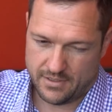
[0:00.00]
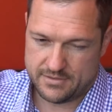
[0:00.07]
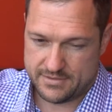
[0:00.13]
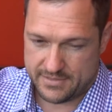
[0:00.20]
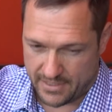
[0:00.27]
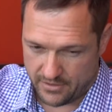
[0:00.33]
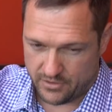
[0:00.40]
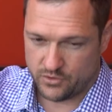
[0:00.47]

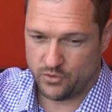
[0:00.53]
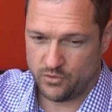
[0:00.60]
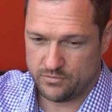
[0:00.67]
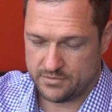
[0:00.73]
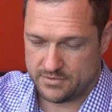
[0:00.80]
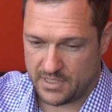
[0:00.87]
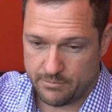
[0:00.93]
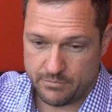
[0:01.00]

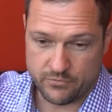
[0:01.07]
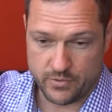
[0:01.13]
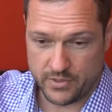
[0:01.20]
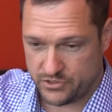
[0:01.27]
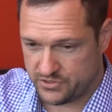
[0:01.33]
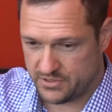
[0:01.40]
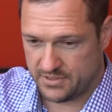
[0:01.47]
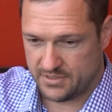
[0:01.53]
technical type of
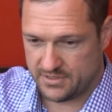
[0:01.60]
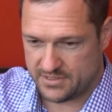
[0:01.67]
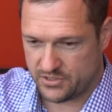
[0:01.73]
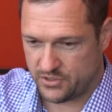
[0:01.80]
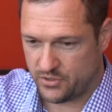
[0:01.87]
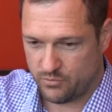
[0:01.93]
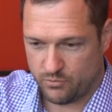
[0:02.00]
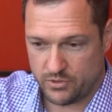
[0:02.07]
questions.
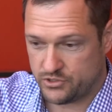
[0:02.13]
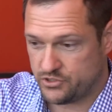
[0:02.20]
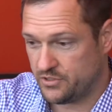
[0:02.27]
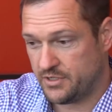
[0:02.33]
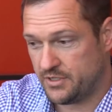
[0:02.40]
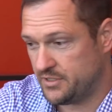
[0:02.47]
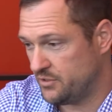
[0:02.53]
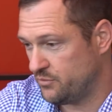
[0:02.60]
So what should
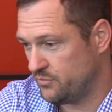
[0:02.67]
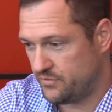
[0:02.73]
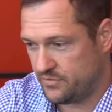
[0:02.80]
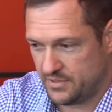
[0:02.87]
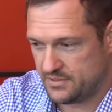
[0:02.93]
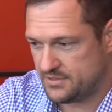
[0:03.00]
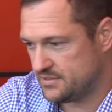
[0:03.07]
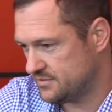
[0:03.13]
I do with
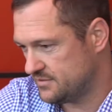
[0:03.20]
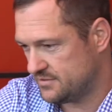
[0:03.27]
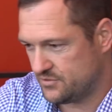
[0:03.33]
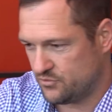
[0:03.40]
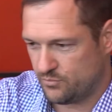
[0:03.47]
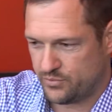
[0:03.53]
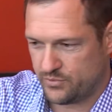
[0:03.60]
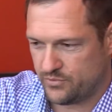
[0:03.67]
this
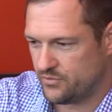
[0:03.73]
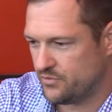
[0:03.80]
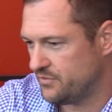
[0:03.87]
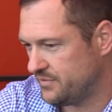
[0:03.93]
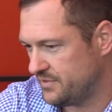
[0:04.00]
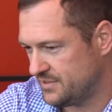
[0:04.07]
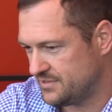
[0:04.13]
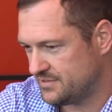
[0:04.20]
super or
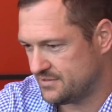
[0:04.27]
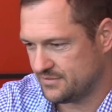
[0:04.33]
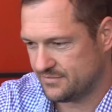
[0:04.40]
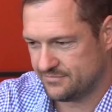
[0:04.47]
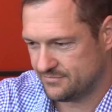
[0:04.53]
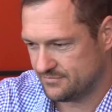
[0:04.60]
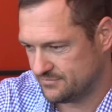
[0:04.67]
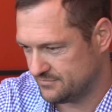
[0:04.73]
this
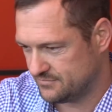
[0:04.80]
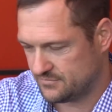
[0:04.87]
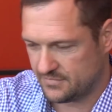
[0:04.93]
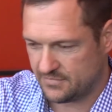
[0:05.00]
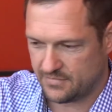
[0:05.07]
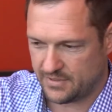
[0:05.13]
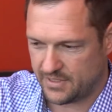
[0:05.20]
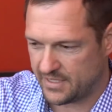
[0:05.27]

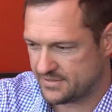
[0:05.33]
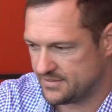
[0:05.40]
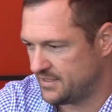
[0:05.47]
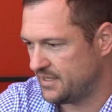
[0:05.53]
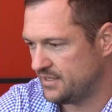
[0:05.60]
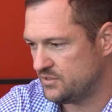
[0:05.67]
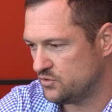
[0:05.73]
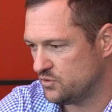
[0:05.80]

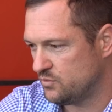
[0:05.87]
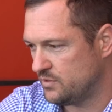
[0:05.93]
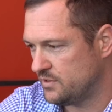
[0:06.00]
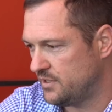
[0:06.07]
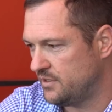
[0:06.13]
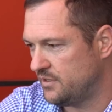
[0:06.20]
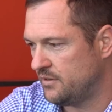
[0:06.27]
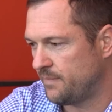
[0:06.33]
asset, or,
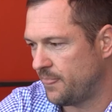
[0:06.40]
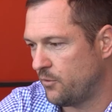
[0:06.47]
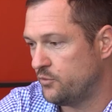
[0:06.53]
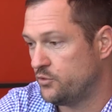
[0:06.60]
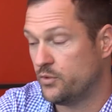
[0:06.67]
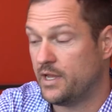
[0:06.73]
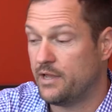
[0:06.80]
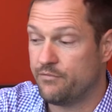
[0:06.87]
you know, or
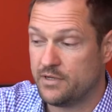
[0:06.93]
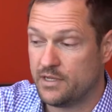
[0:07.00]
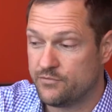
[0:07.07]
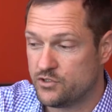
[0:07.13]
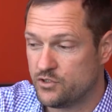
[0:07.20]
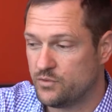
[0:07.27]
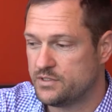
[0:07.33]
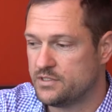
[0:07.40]
do I have enough
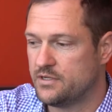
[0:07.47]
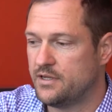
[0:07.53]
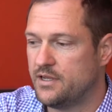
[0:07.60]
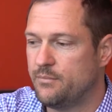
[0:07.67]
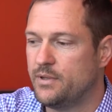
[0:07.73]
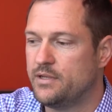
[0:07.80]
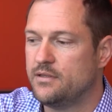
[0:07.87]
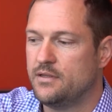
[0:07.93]
to retire?
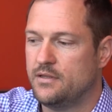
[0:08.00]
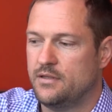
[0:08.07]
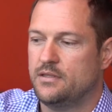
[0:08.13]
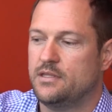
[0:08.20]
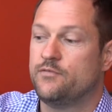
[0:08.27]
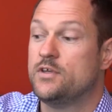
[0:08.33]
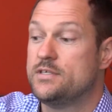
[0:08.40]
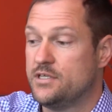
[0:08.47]
But
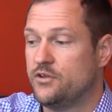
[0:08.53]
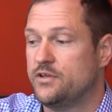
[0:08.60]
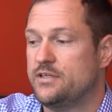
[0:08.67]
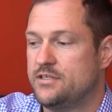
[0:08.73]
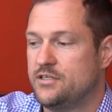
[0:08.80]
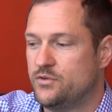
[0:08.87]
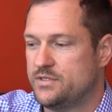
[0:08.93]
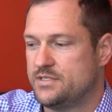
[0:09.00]
the first thing you need
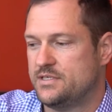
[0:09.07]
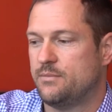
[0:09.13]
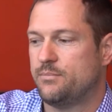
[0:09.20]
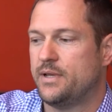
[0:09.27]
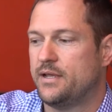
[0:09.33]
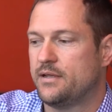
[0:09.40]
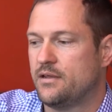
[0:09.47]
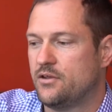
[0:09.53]
to do is step
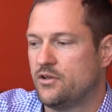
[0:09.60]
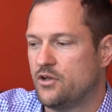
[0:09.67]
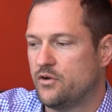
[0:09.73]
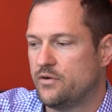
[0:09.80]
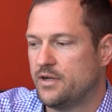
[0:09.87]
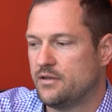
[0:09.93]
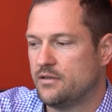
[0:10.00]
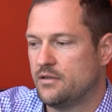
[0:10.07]
back and go, all
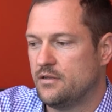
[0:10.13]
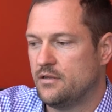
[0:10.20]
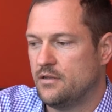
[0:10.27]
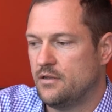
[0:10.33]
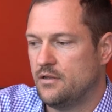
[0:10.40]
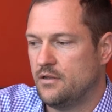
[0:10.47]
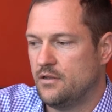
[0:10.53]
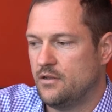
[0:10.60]
right,
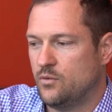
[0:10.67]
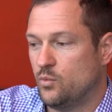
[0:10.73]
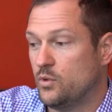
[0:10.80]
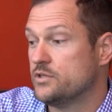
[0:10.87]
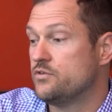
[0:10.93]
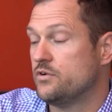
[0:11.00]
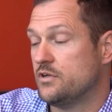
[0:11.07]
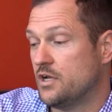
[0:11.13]

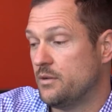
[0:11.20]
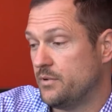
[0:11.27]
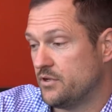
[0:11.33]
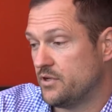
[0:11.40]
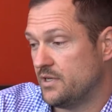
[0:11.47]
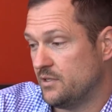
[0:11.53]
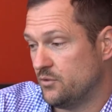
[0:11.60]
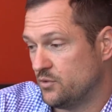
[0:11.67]
what's retirement
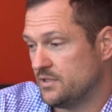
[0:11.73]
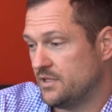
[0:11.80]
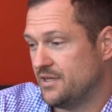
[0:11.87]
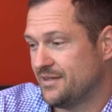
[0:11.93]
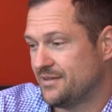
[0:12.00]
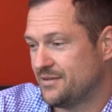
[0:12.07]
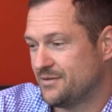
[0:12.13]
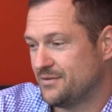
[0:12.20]
going to look
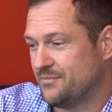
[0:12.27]
like?